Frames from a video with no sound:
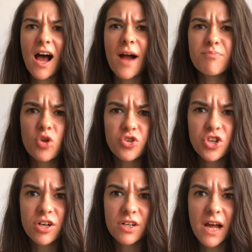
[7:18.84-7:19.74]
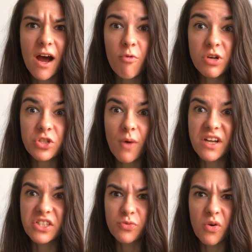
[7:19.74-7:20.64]
I'm not sure now which one
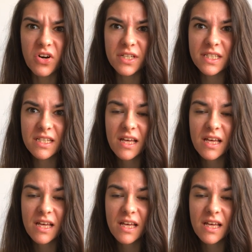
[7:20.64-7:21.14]
is worse.